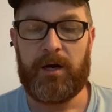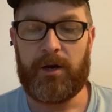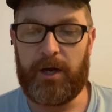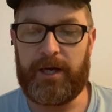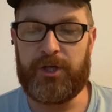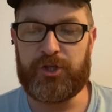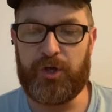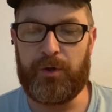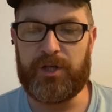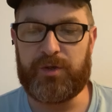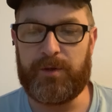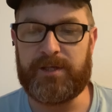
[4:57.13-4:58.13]
likely
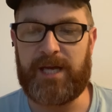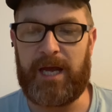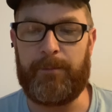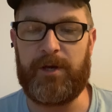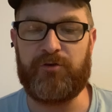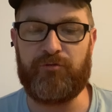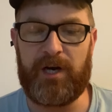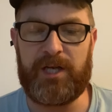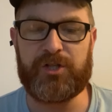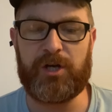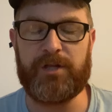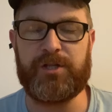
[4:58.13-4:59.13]
suited to his game. But he's
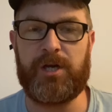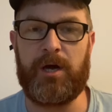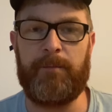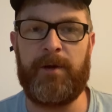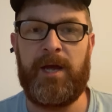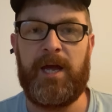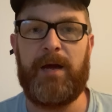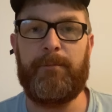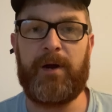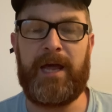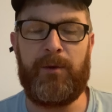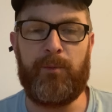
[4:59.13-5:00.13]
really started to come
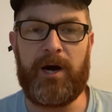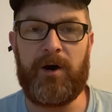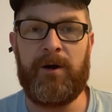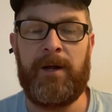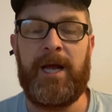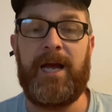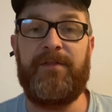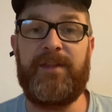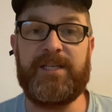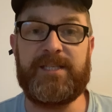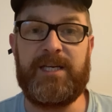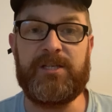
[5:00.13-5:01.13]
and play well. And
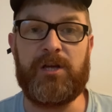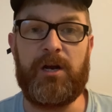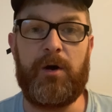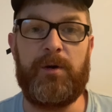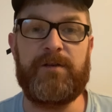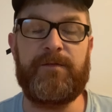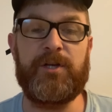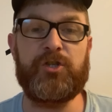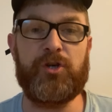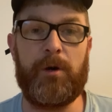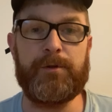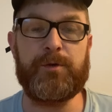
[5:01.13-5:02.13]
this season alone, only
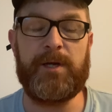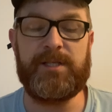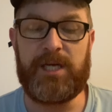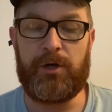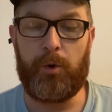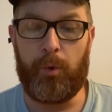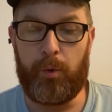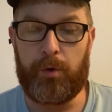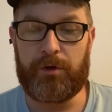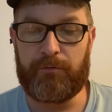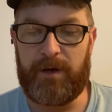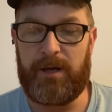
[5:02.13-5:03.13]
finished top 20 in
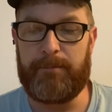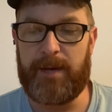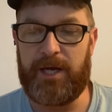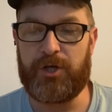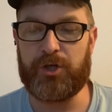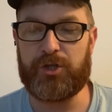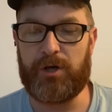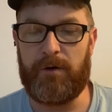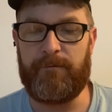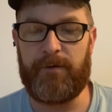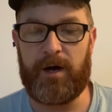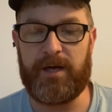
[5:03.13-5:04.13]
all three majors
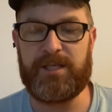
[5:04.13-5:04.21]
so far. He